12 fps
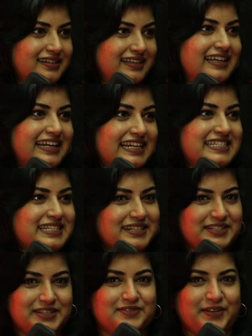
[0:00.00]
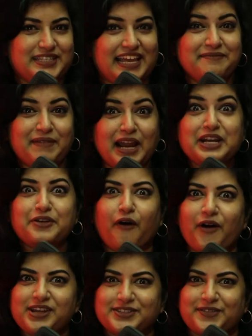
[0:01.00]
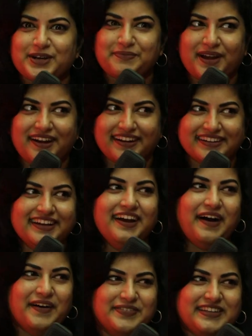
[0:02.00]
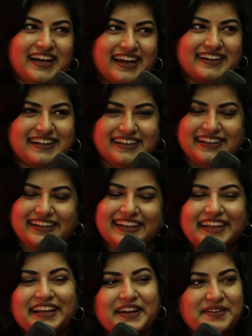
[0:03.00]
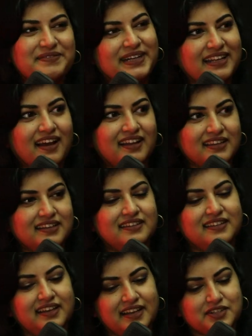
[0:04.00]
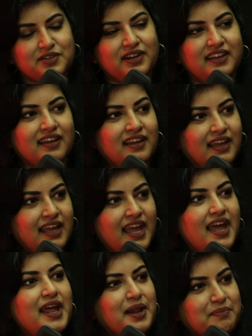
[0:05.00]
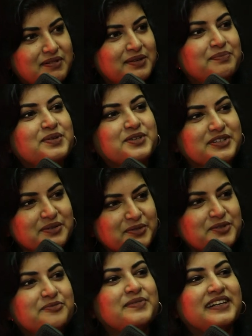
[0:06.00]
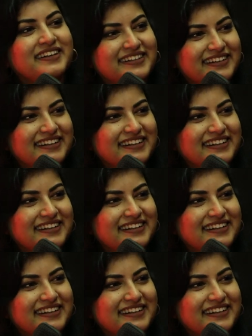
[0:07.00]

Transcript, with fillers: arrested just for saying my dogs were a part of the Aragalaya. But yeah, they they actually helped push the movement.